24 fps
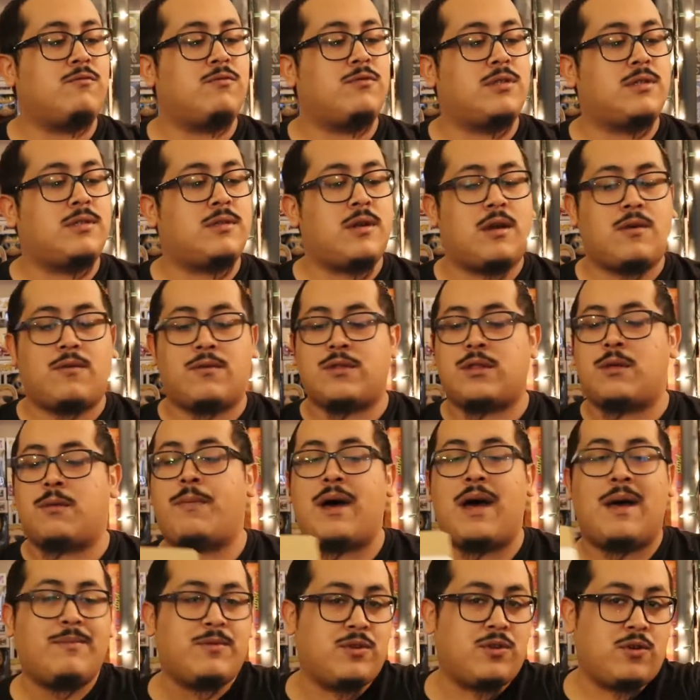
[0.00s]
we'll start with the
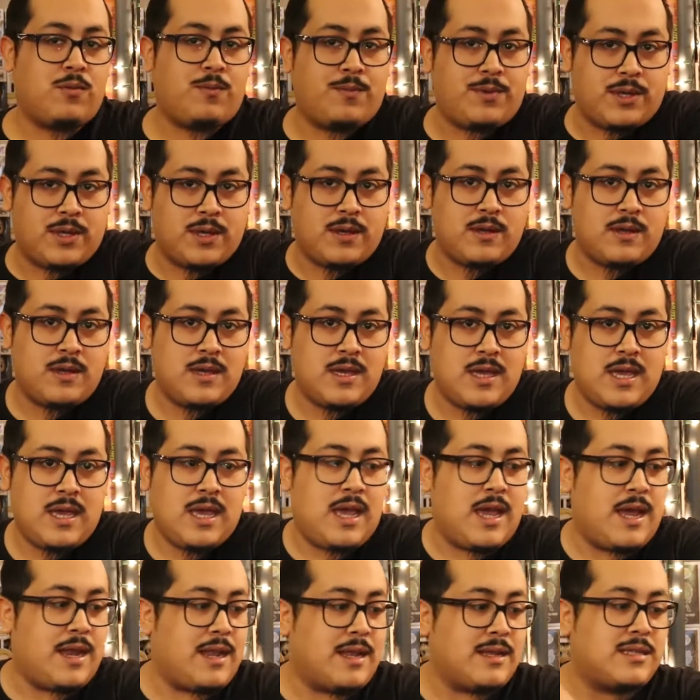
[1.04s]
Poptopia,
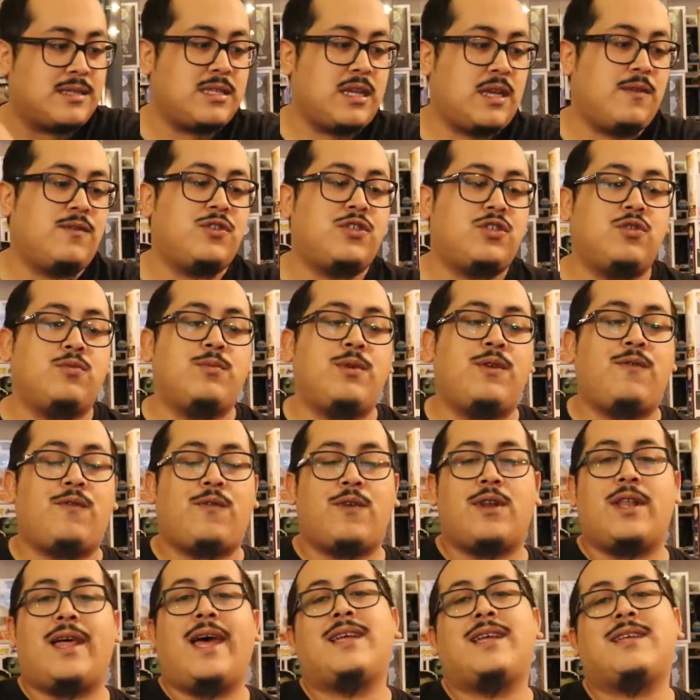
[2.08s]
and I'll save Shumi
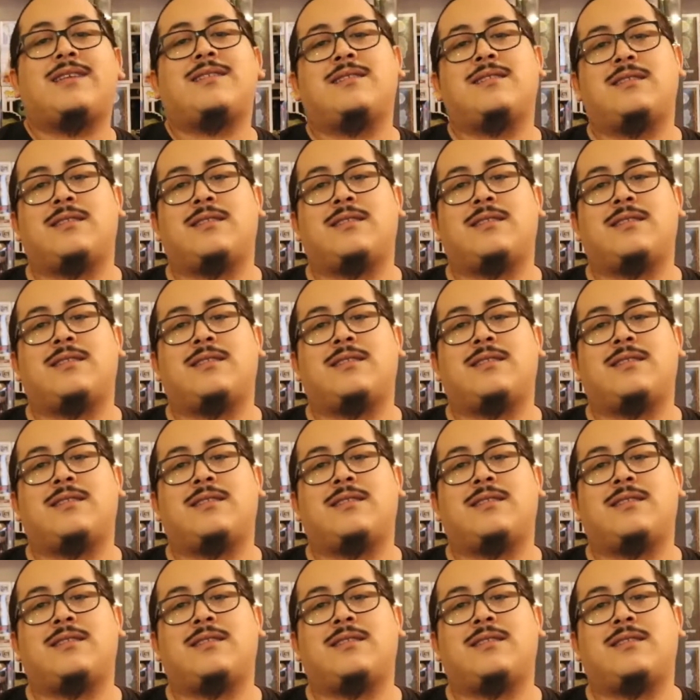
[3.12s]
for last.